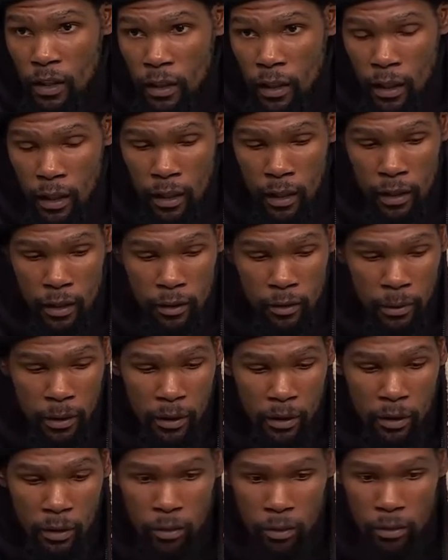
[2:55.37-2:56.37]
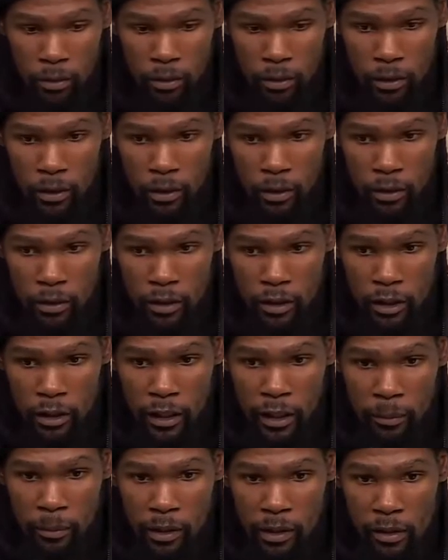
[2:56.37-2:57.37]
He's been huge,
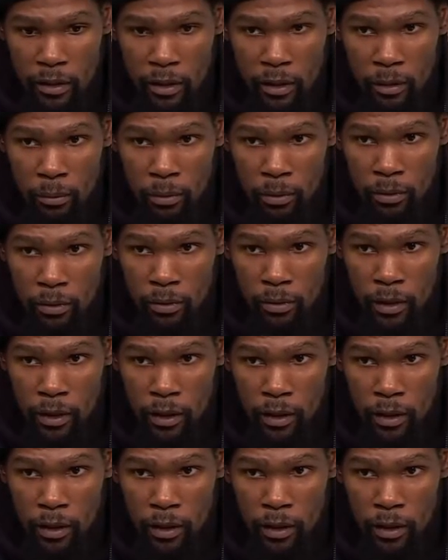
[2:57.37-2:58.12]
just keeping it simple.